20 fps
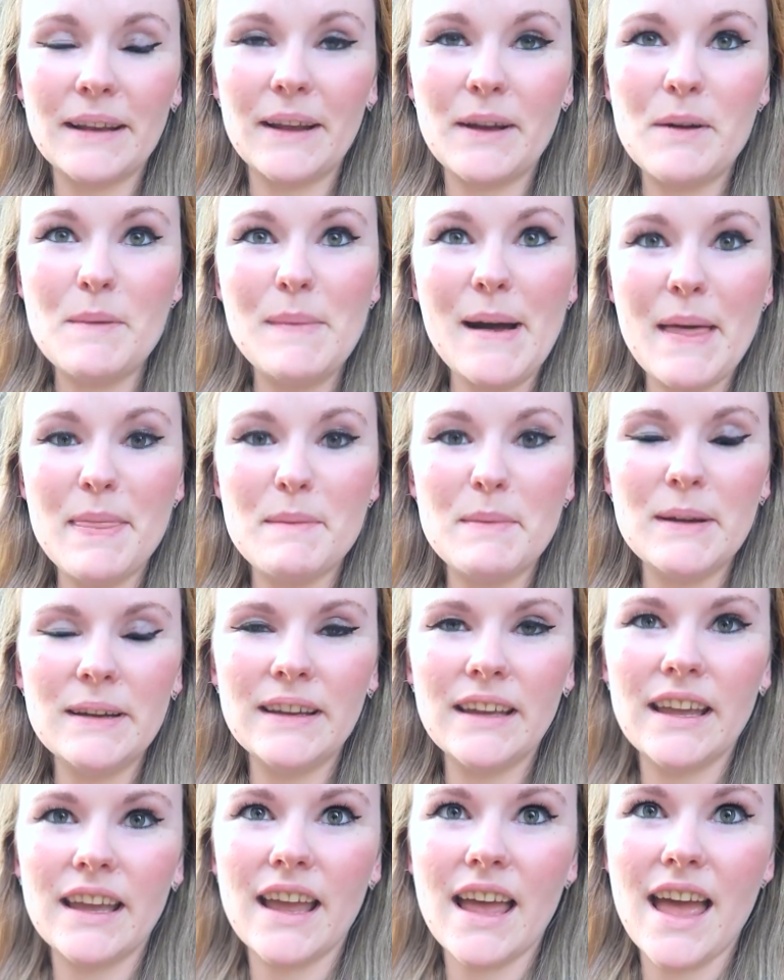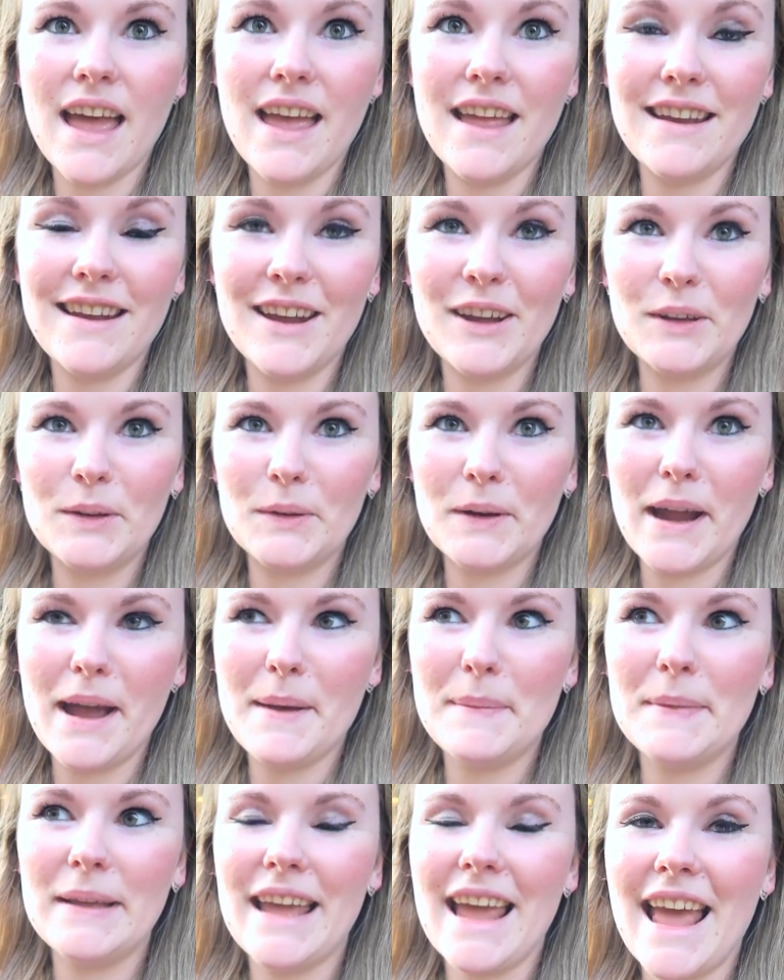gonna go buy the book and
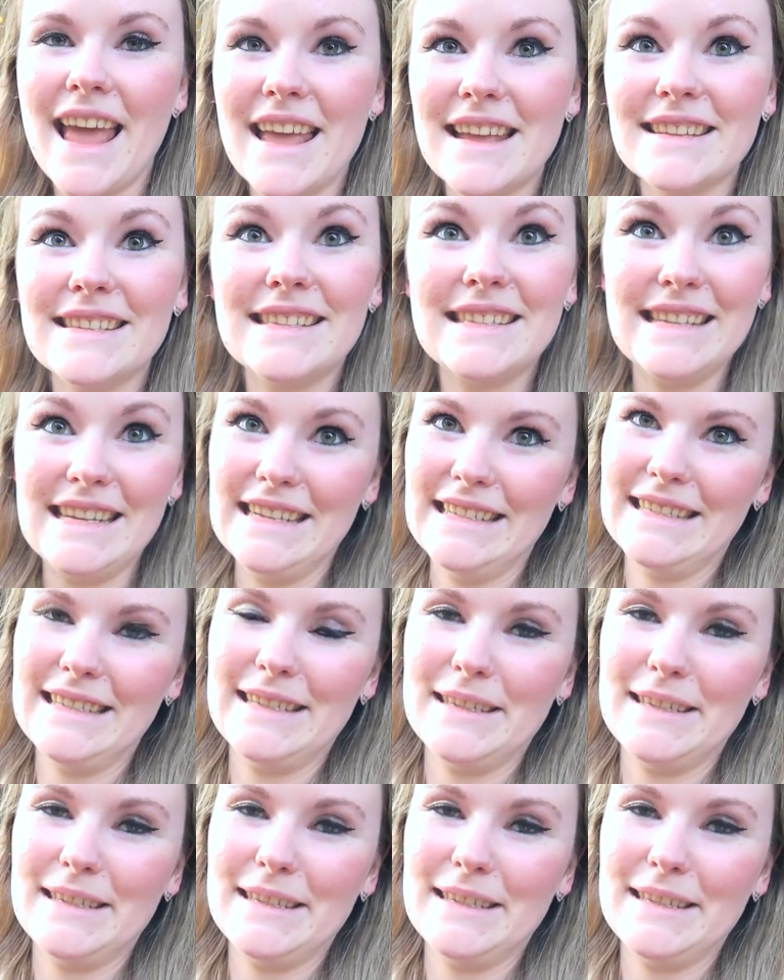grab a seat.